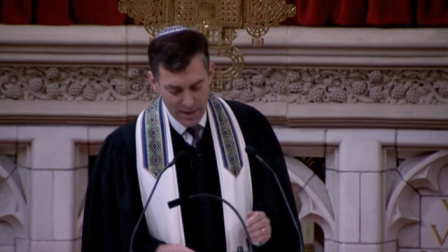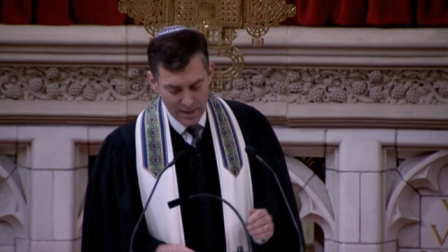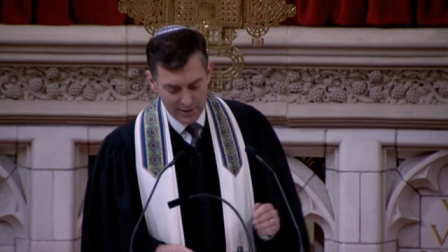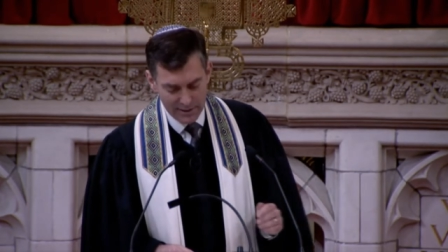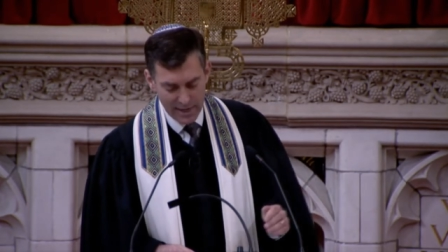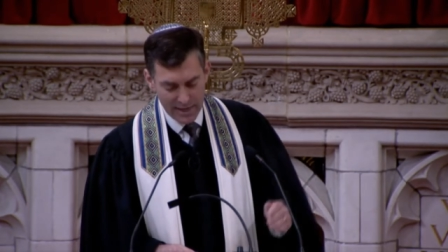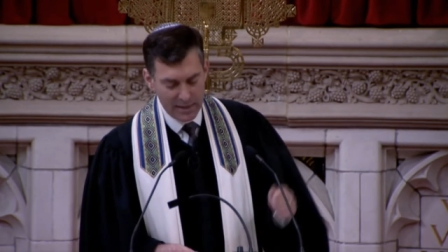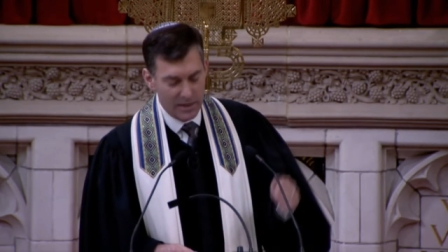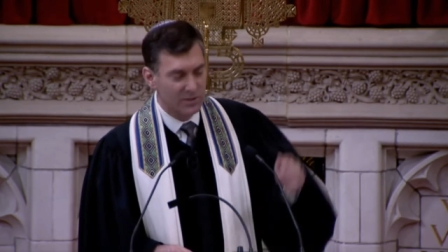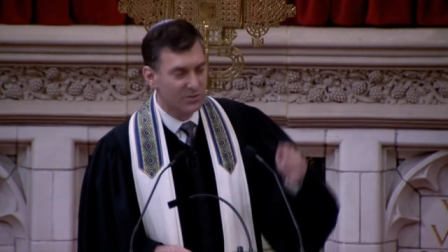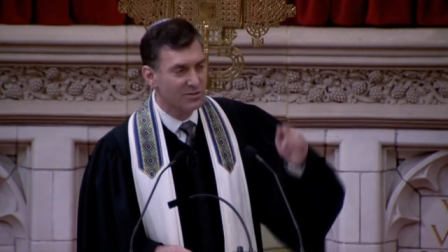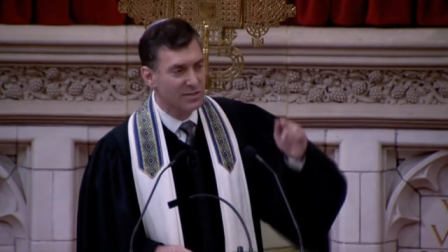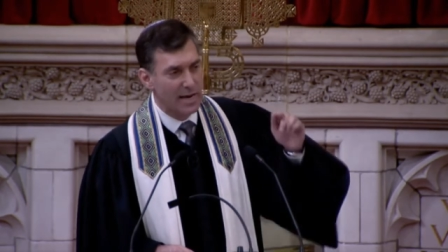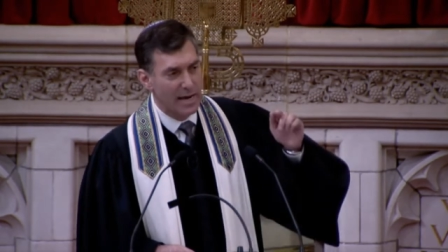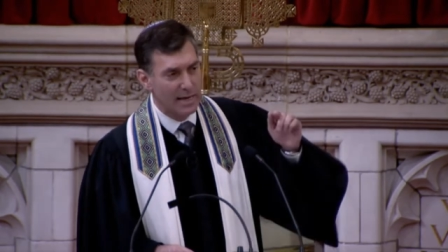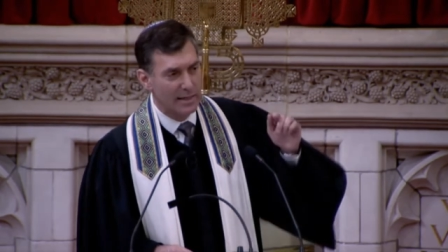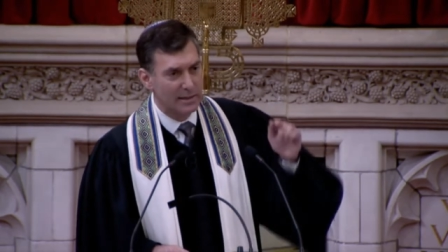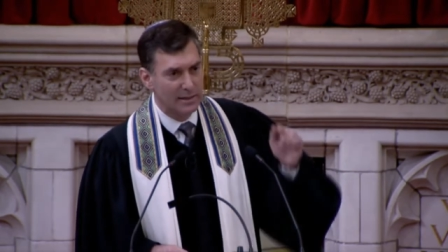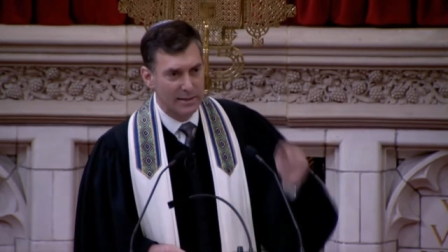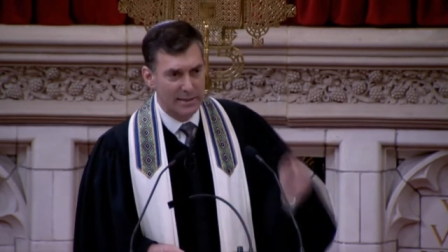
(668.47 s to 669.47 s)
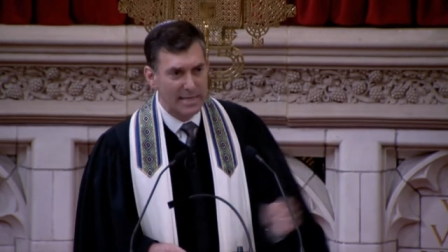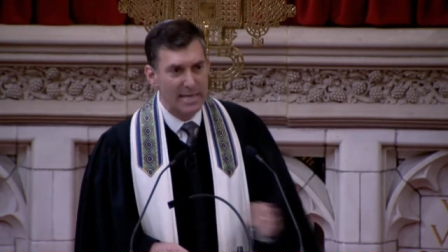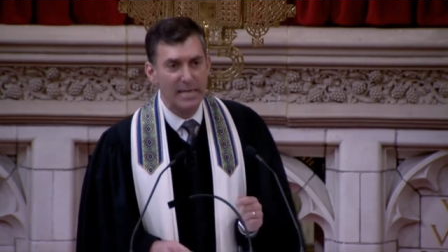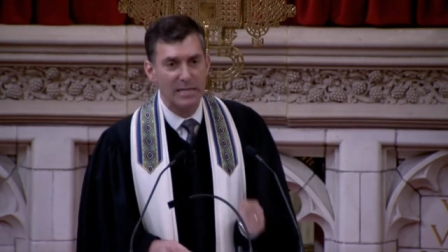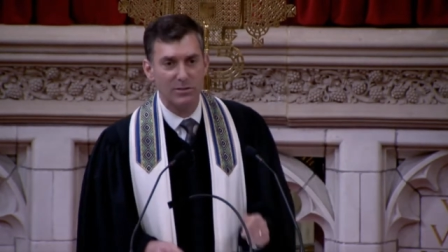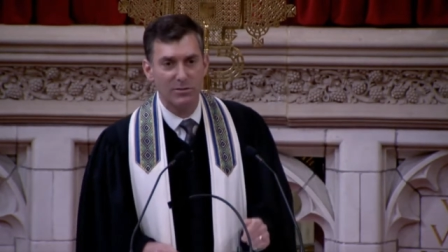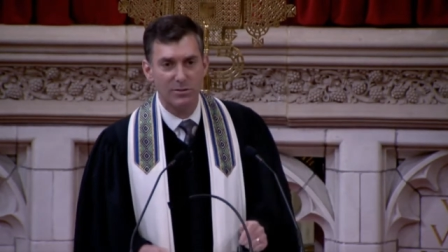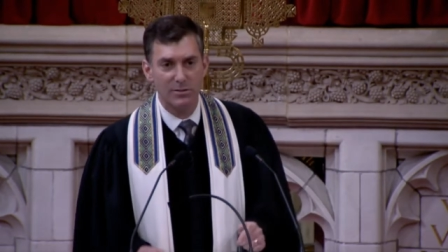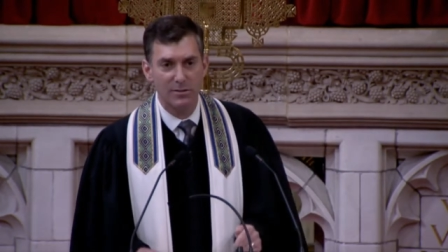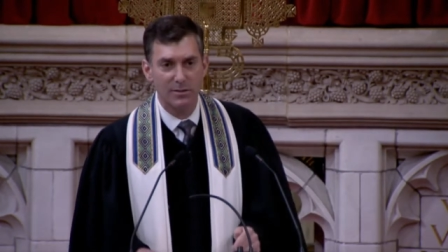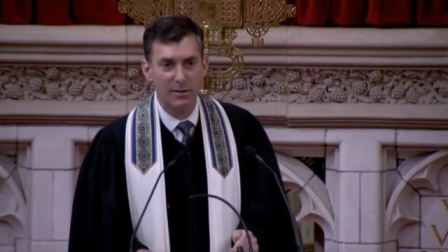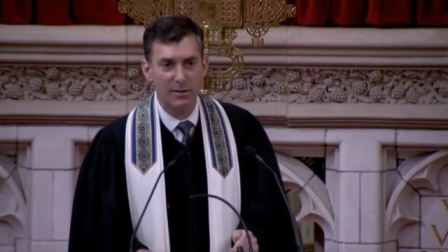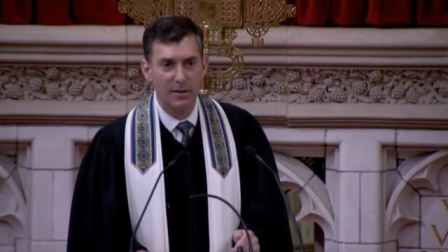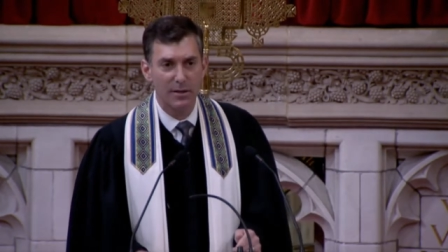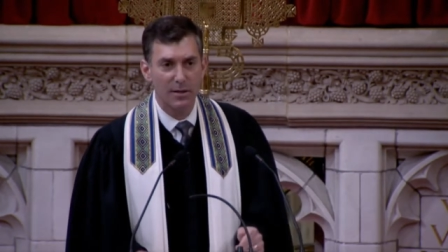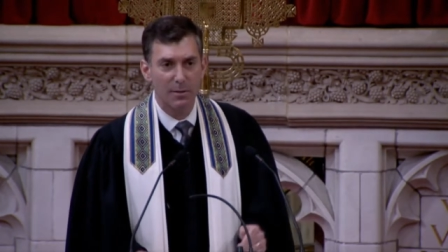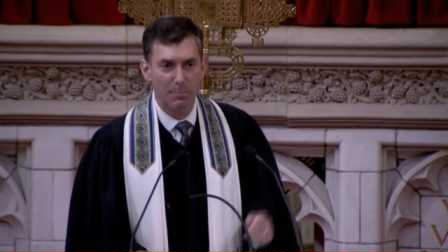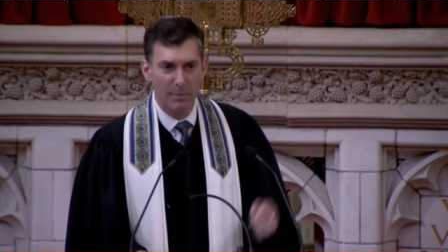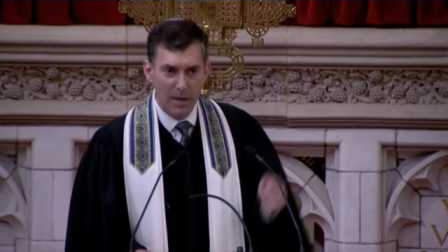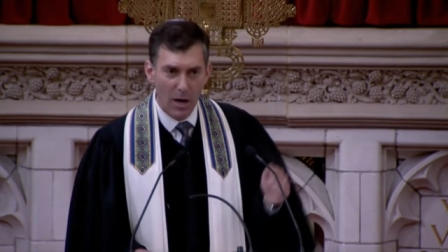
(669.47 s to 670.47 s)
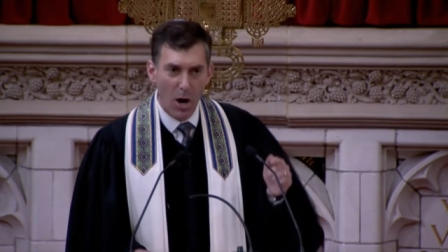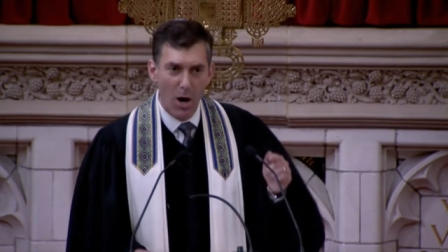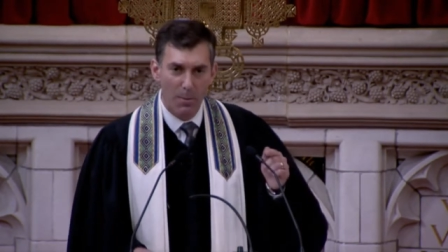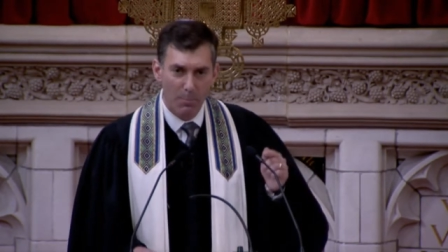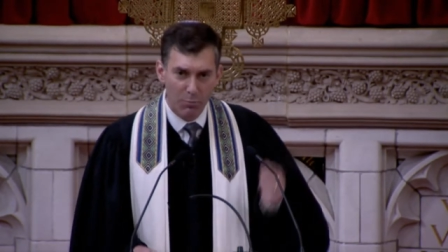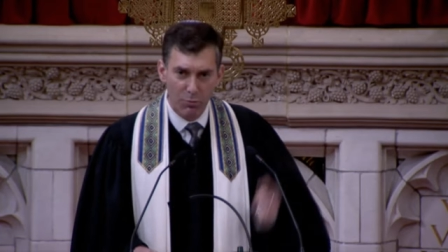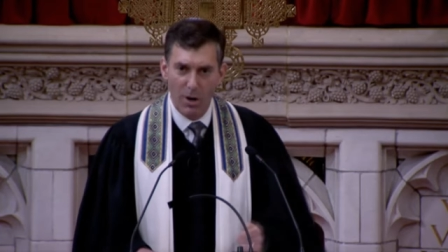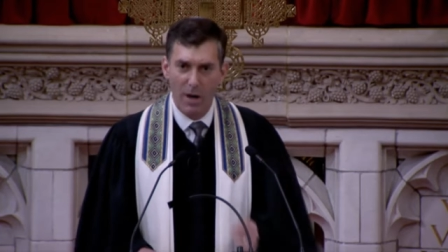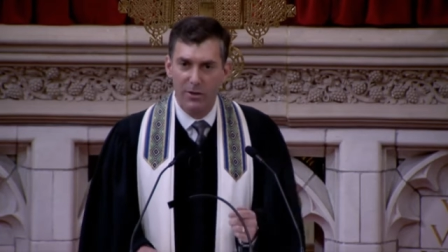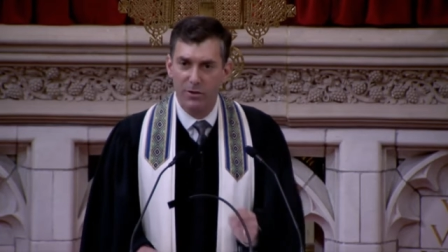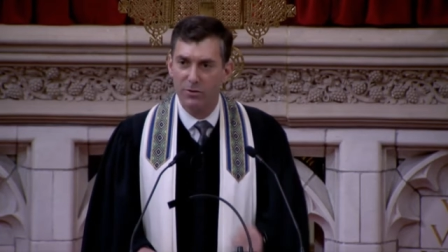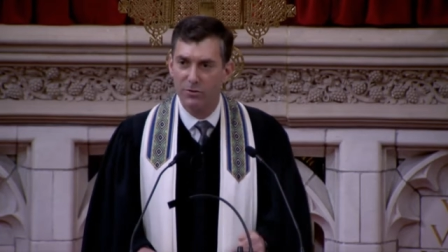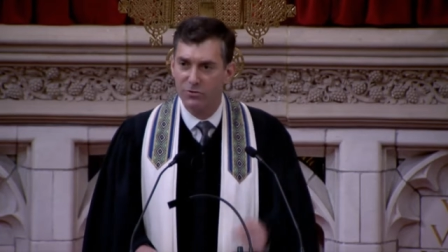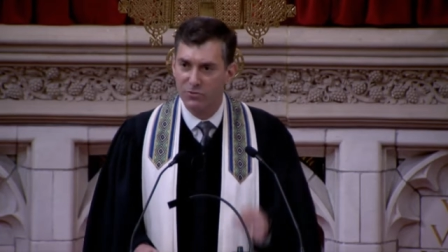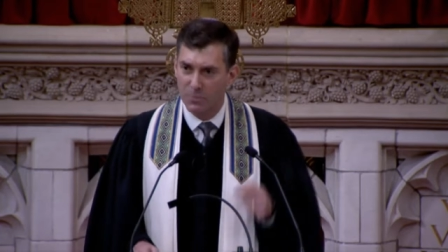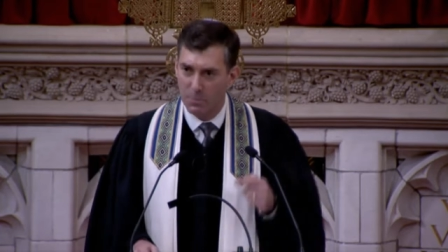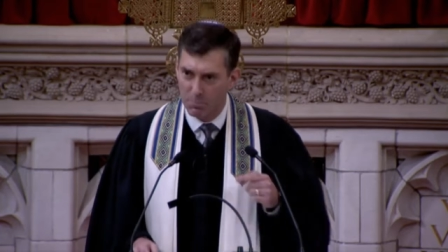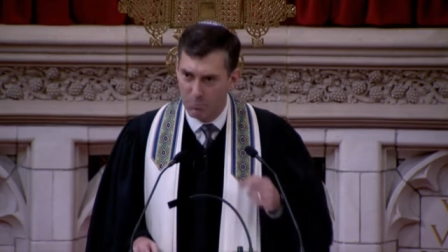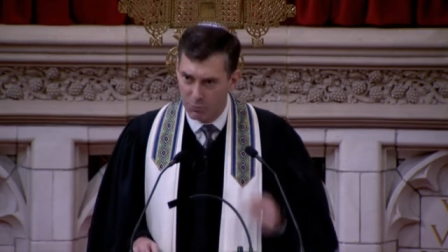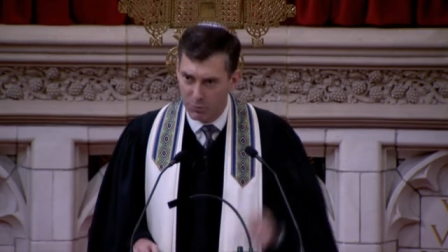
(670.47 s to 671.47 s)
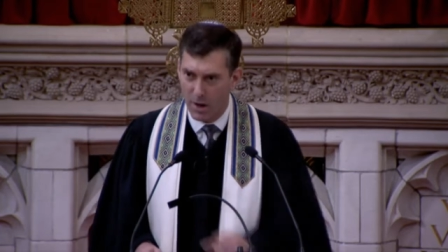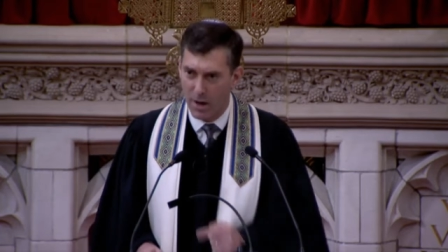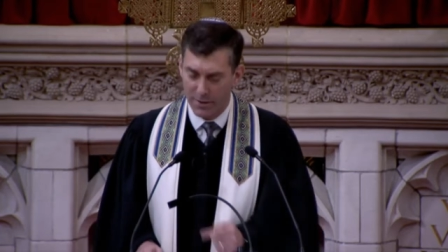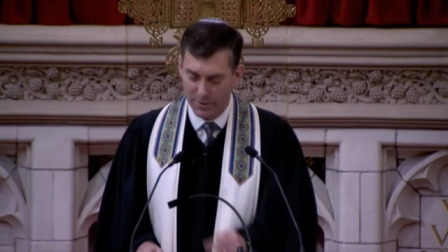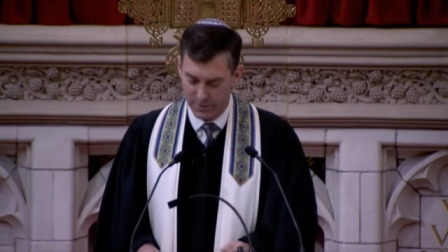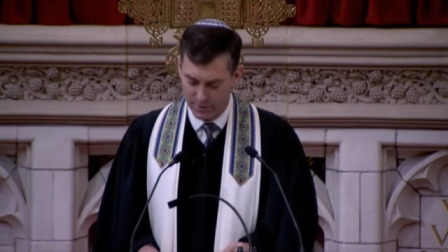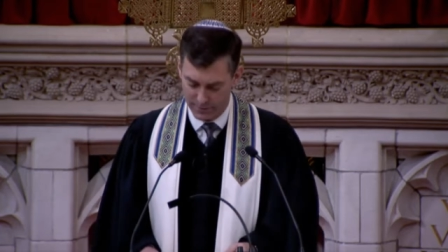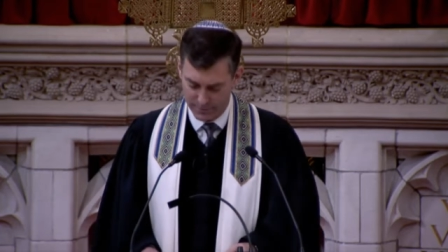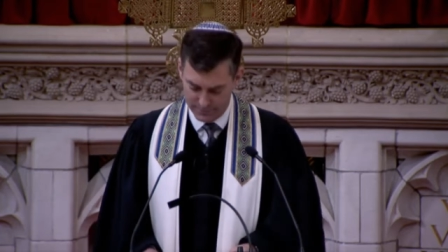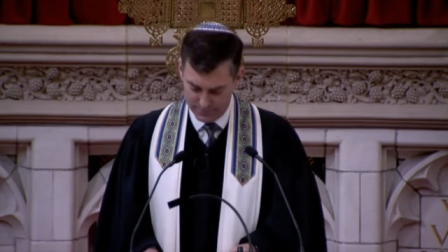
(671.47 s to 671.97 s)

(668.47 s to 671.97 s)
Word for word: let us at least be our brother's brother.